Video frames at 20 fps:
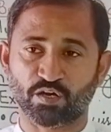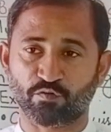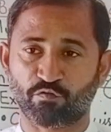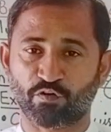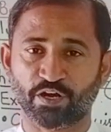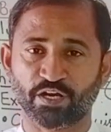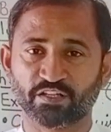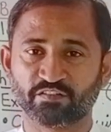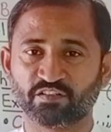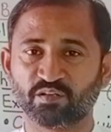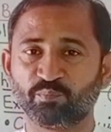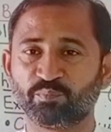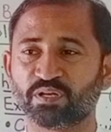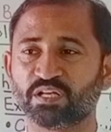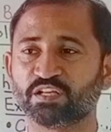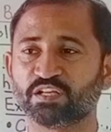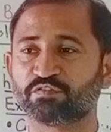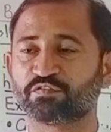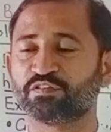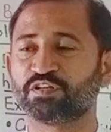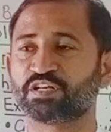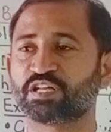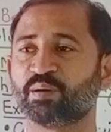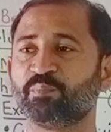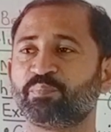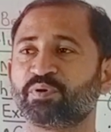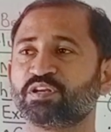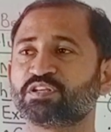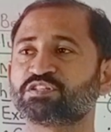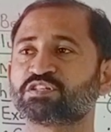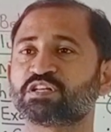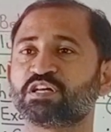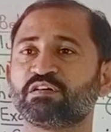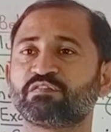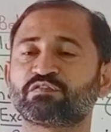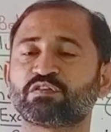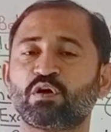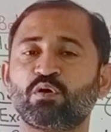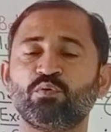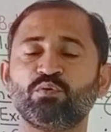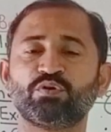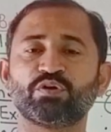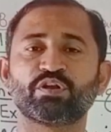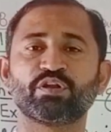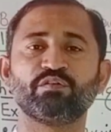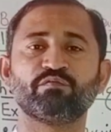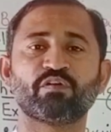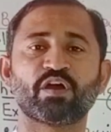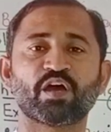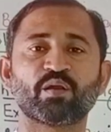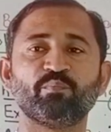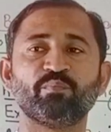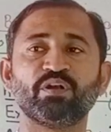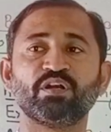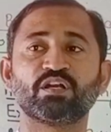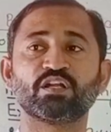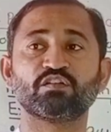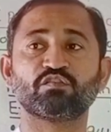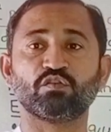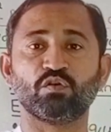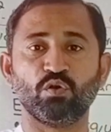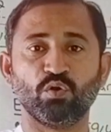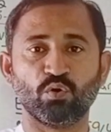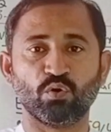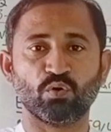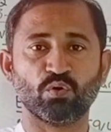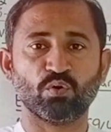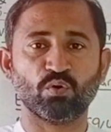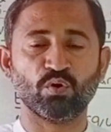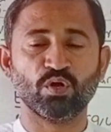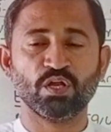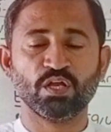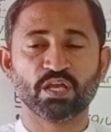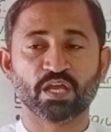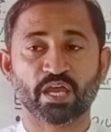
For example, if the temperature of the outer environment is low,